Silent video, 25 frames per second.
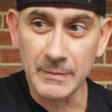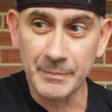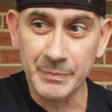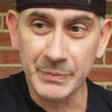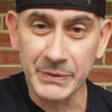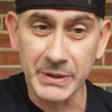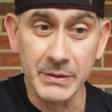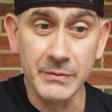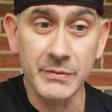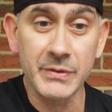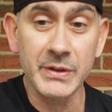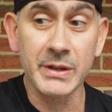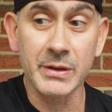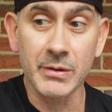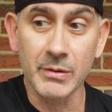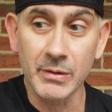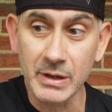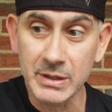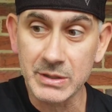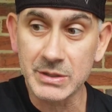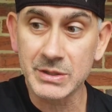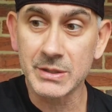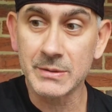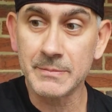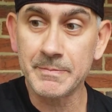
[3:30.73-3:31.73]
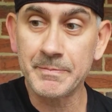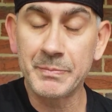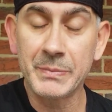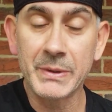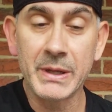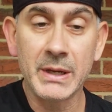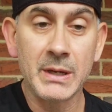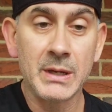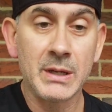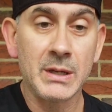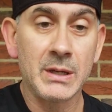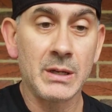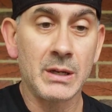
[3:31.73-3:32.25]
configuration.
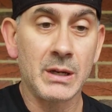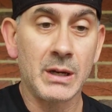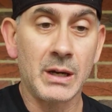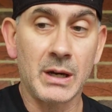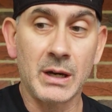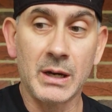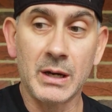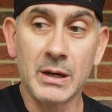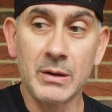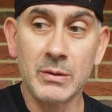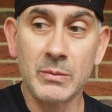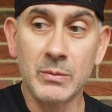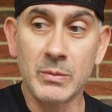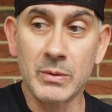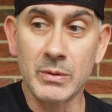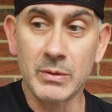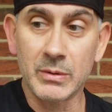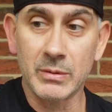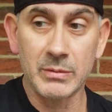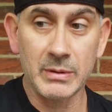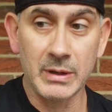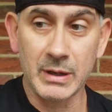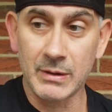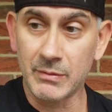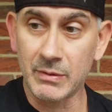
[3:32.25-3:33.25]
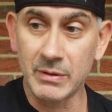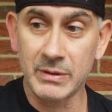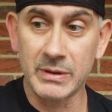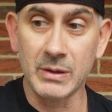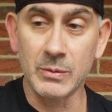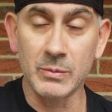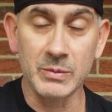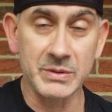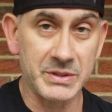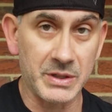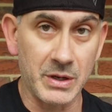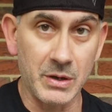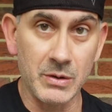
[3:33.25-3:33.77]
Where
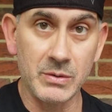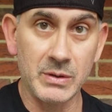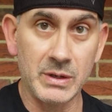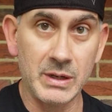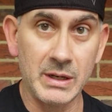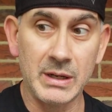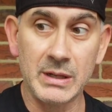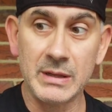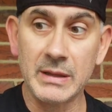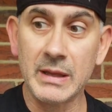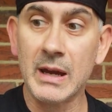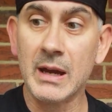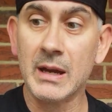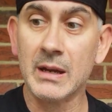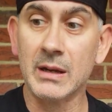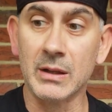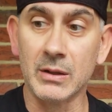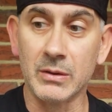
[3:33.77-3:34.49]
everything was coated in that,